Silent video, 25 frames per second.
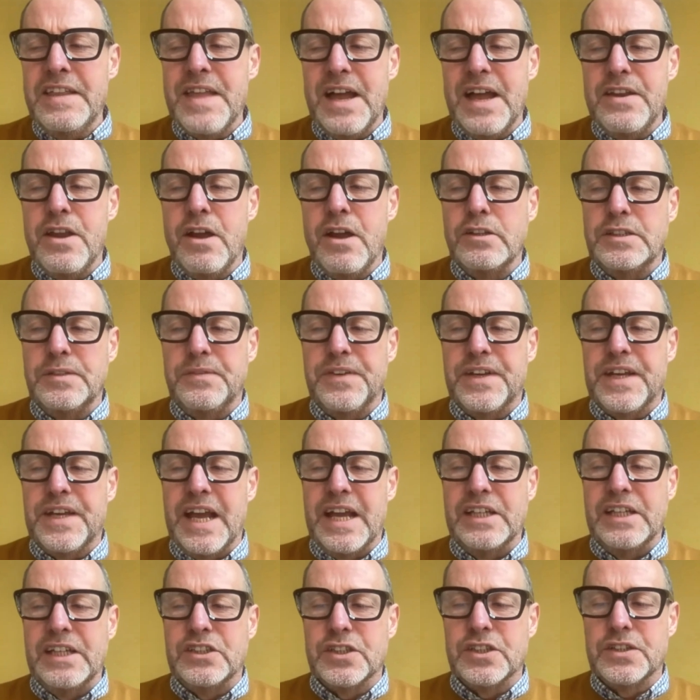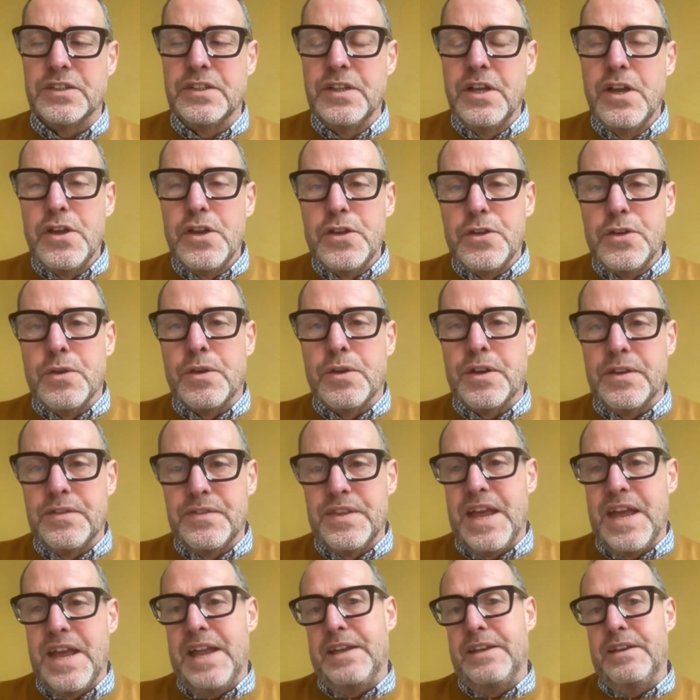that notification, you can
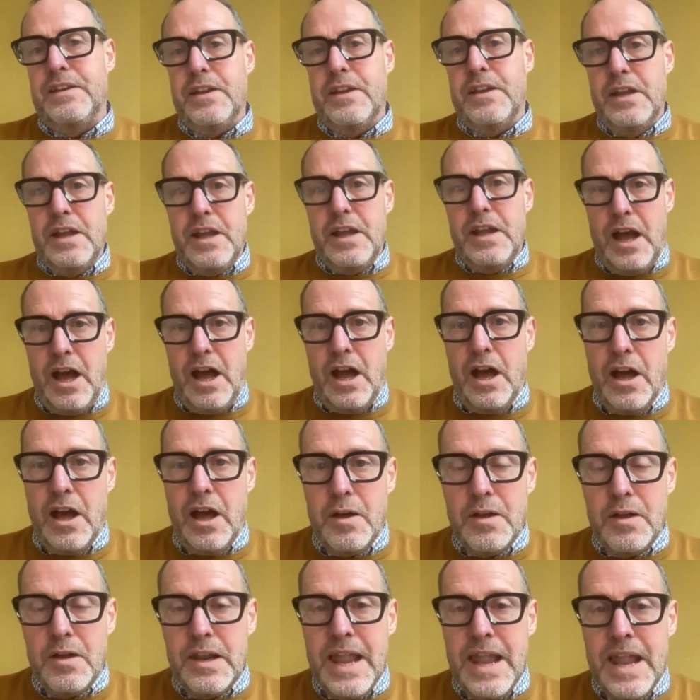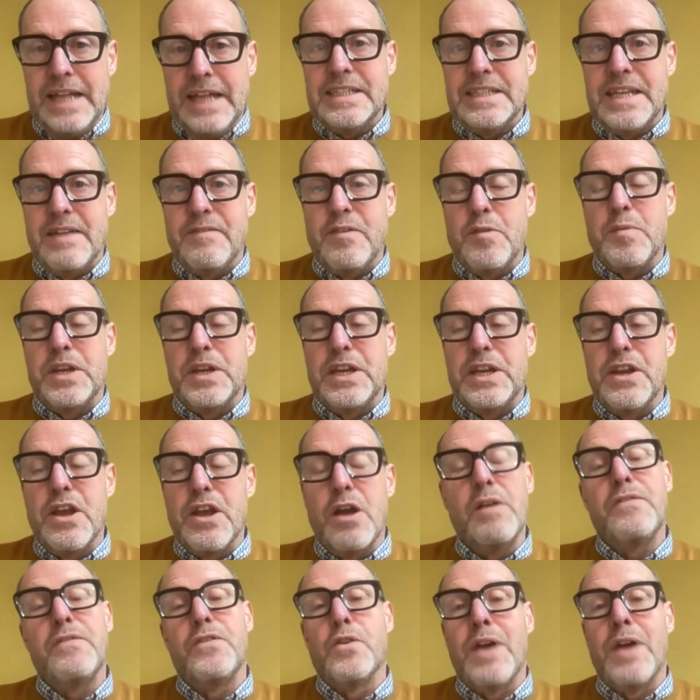then let everybody know
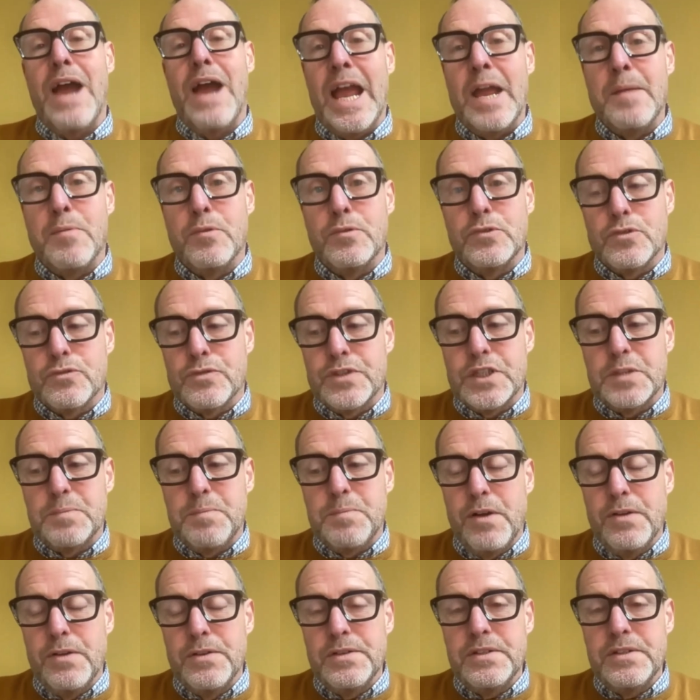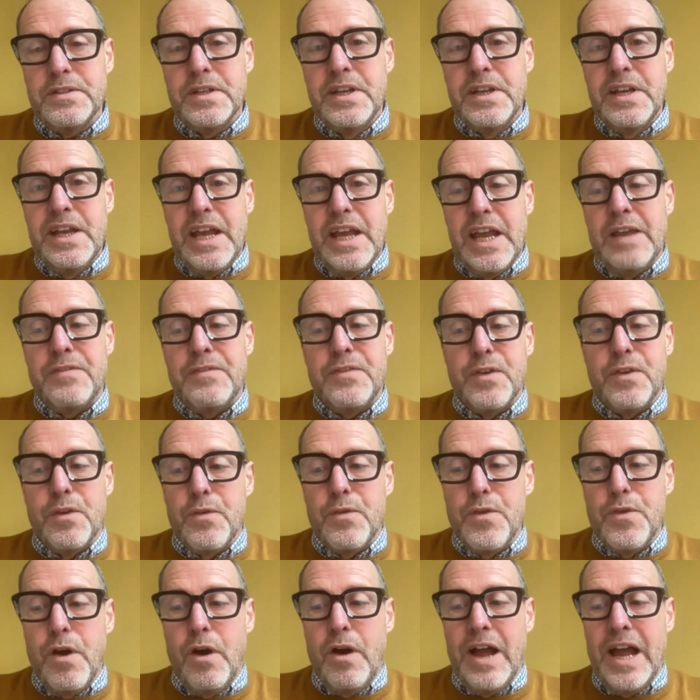if you're able to respond. If you're
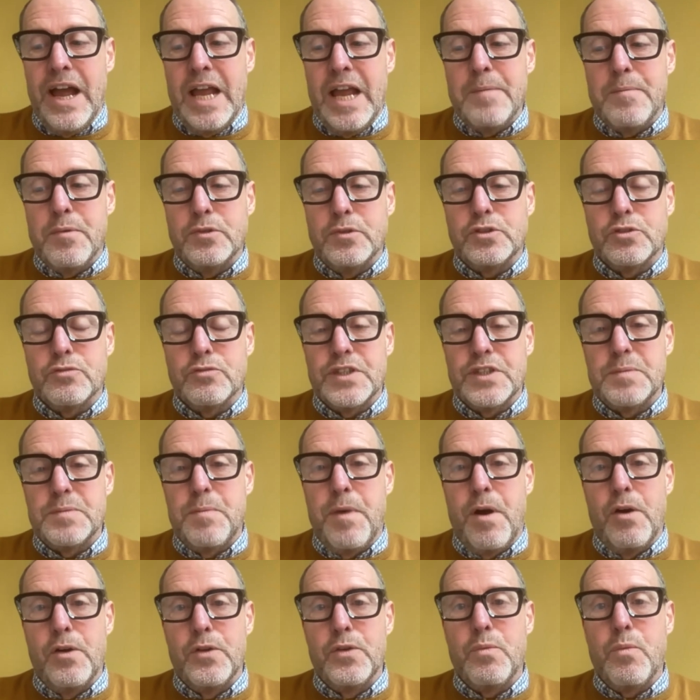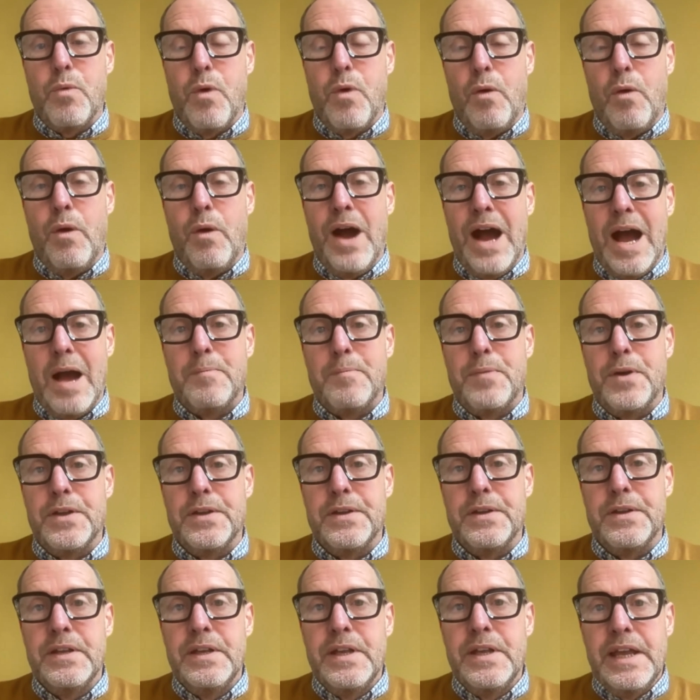not able to respond, what will
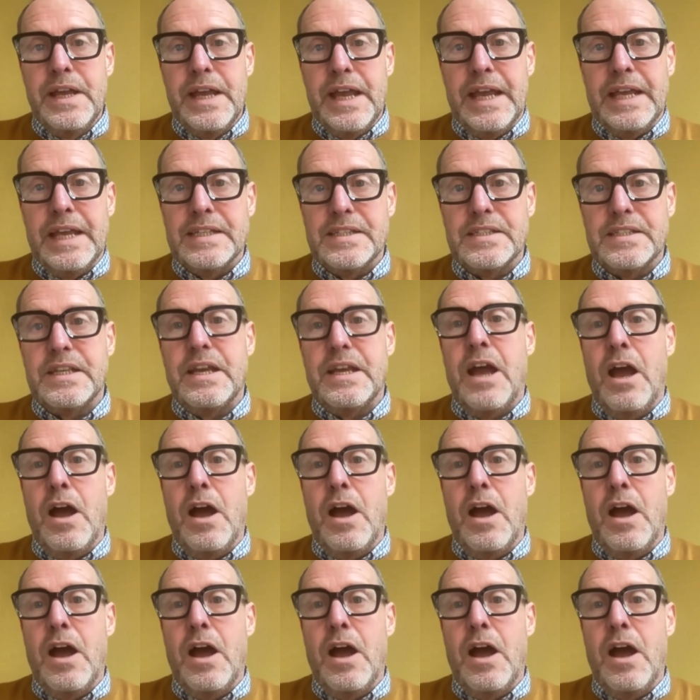happen is